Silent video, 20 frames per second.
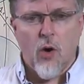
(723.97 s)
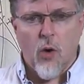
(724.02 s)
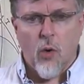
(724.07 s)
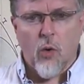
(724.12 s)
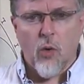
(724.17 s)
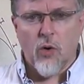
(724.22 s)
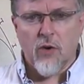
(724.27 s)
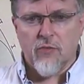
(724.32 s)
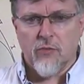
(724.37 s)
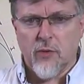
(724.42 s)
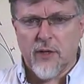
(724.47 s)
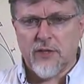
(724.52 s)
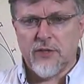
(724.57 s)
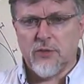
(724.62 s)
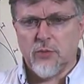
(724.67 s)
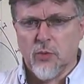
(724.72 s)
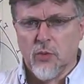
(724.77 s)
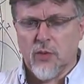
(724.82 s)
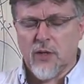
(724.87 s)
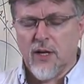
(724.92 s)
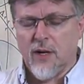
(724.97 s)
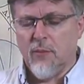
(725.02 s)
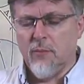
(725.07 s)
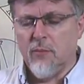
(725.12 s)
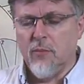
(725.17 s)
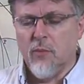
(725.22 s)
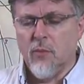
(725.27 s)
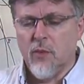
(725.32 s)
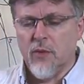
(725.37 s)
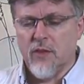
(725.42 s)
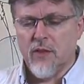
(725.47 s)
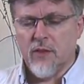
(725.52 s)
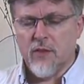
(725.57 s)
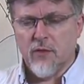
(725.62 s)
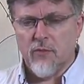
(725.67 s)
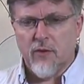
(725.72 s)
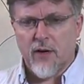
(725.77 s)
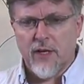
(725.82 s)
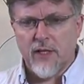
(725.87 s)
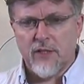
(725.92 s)
all of which will come within
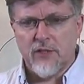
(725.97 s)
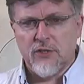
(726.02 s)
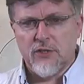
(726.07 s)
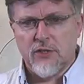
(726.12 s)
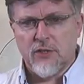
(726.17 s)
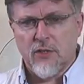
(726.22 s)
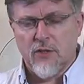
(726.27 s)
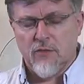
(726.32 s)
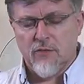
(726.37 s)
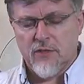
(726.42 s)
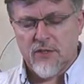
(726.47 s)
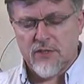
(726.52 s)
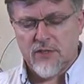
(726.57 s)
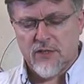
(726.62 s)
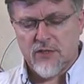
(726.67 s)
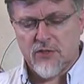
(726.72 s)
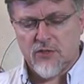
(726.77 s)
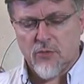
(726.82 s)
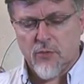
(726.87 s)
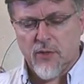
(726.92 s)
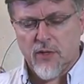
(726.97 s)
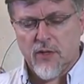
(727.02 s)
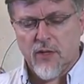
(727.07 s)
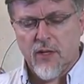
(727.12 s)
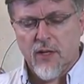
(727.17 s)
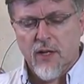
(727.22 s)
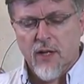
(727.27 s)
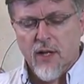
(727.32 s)
the range of this instrument.